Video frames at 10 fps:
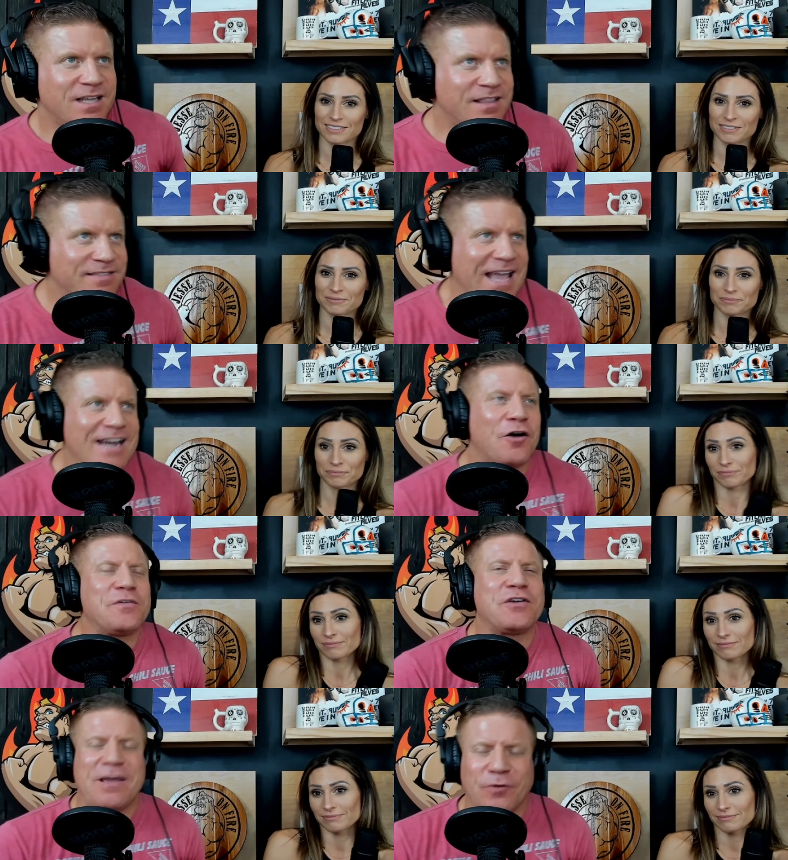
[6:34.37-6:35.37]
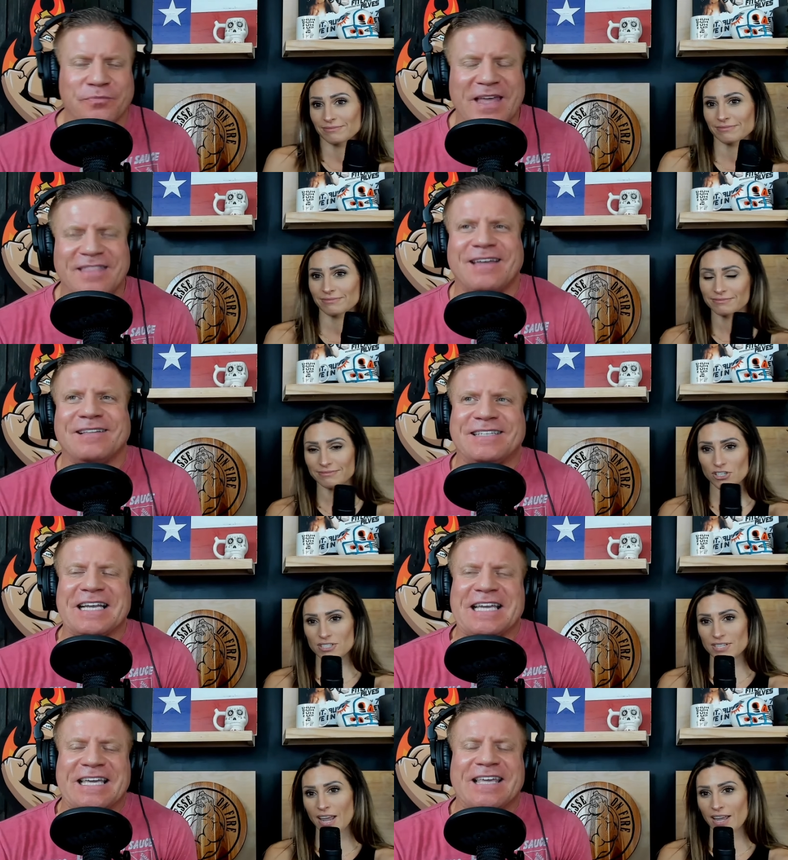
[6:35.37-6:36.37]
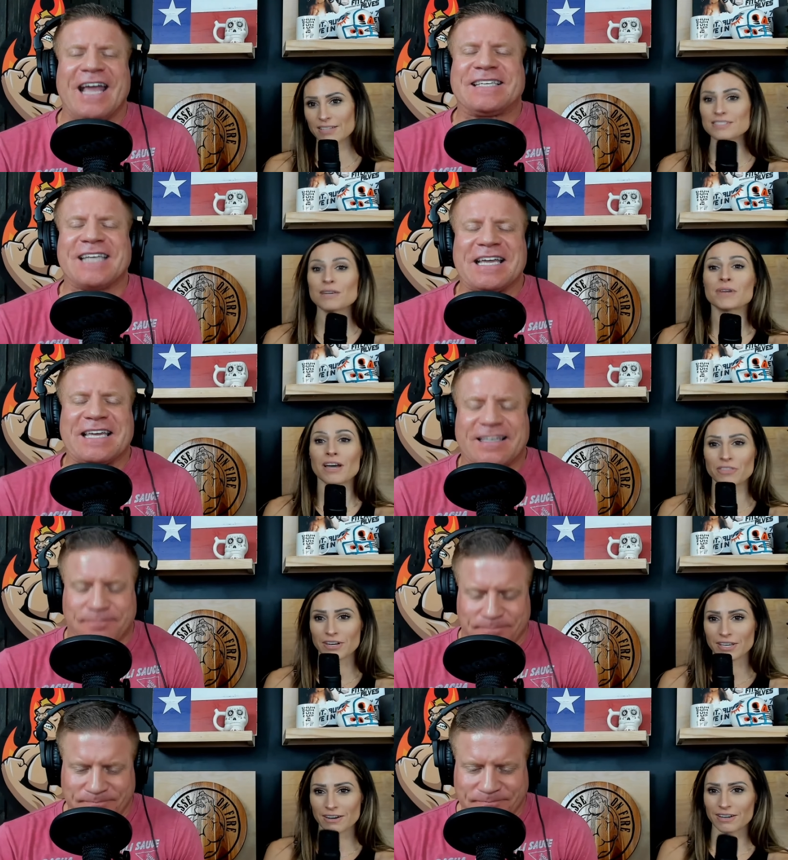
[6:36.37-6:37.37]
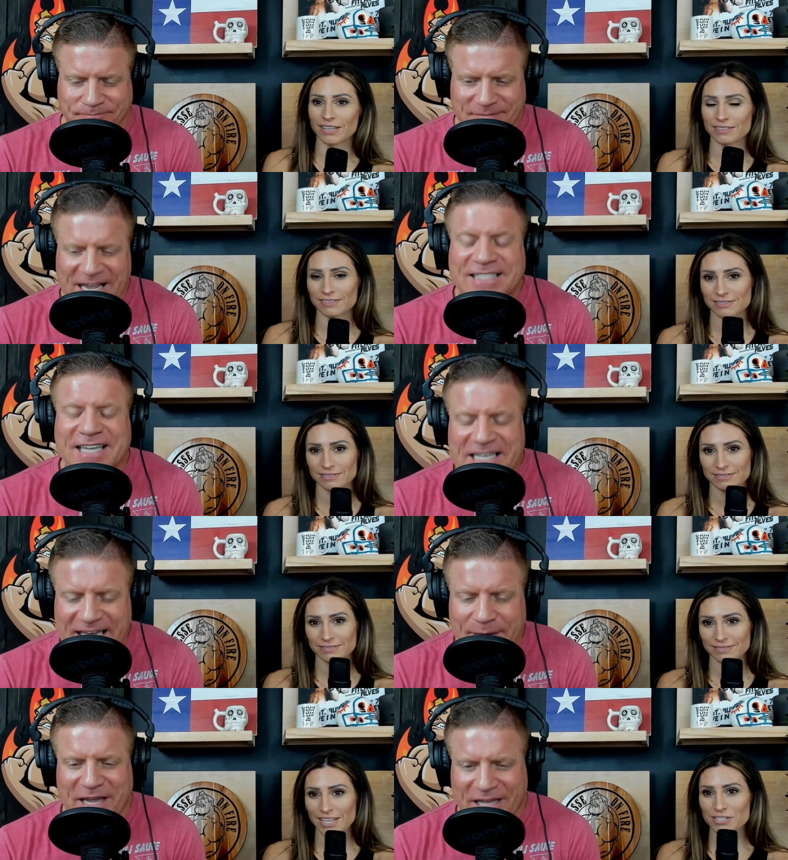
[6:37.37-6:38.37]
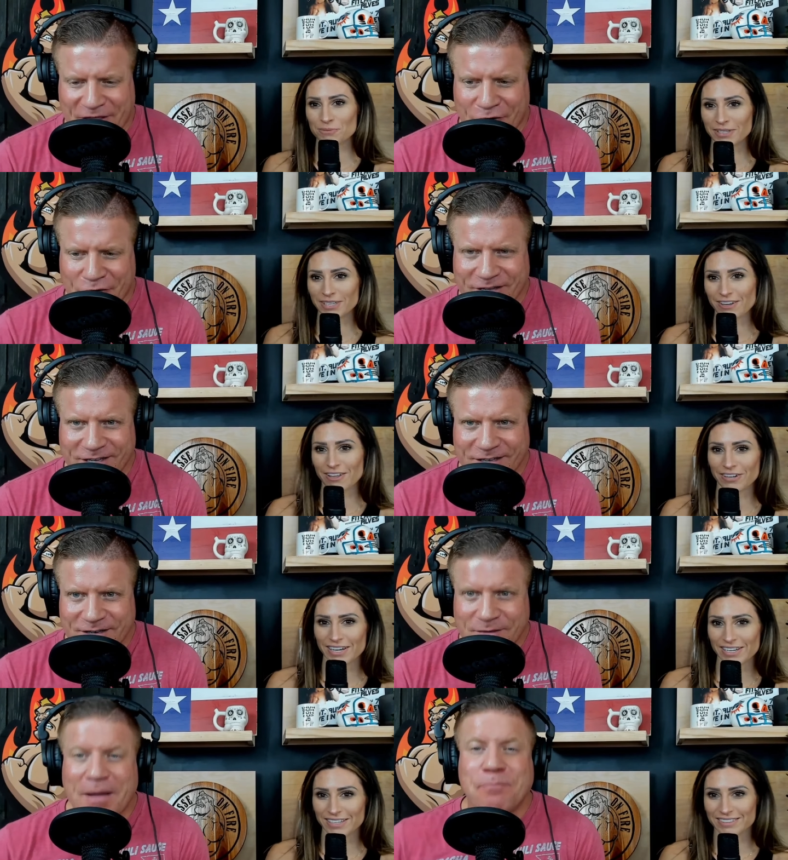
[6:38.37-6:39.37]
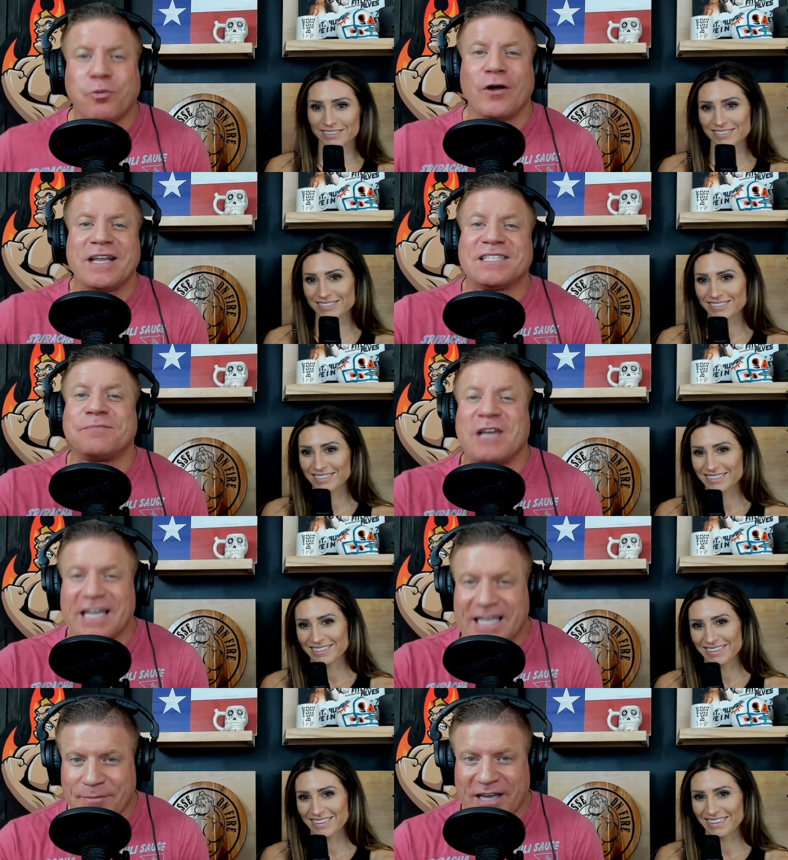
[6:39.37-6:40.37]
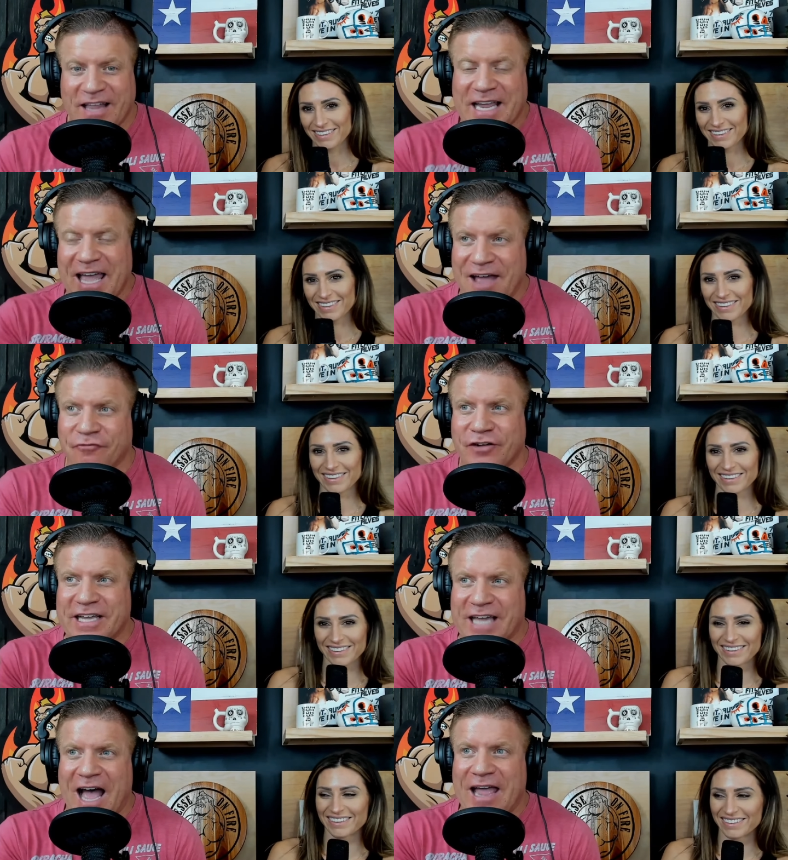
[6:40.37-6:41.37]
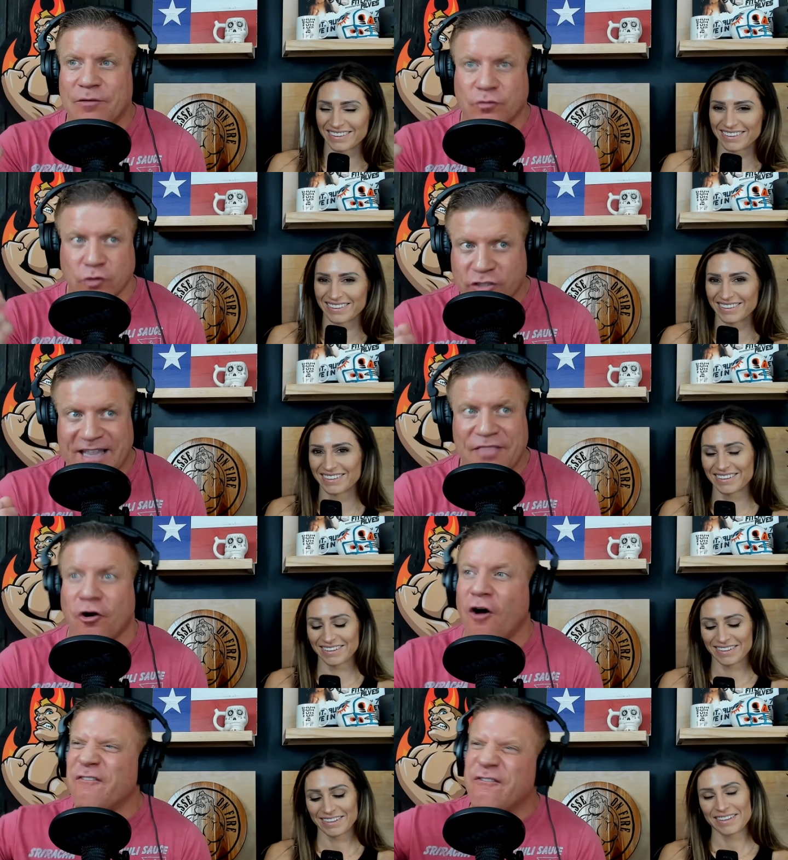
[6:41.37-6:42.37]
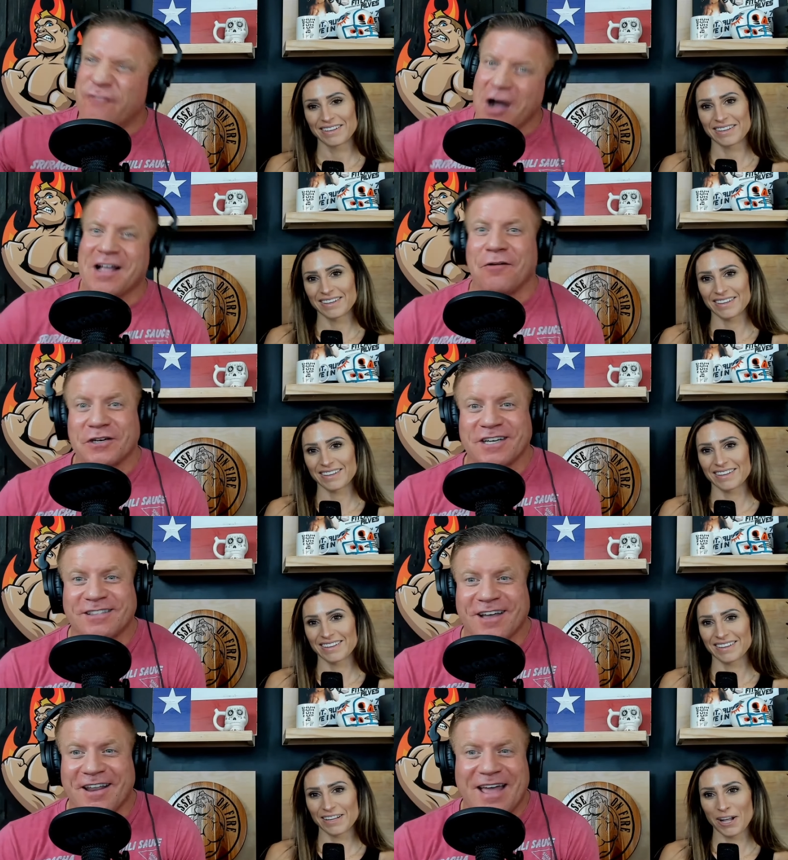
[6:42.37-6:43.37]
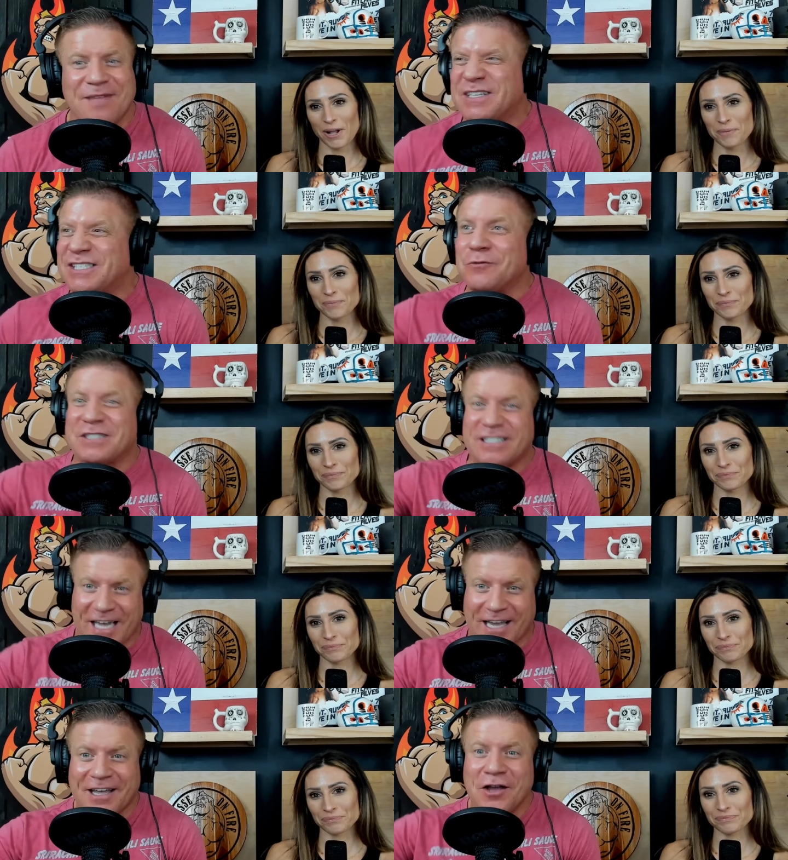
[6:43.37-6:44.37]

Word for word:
Speaker 1: They don't. Okay, well, th- th- just it's a, saying. It's Someone a, out there, get on it. It's a gimmick. That's your though. million dollar idea. My point is to be a gimmick. Like every guy looked at that, they're all, "Fuck, I wish I thought of that. That'd be so sick."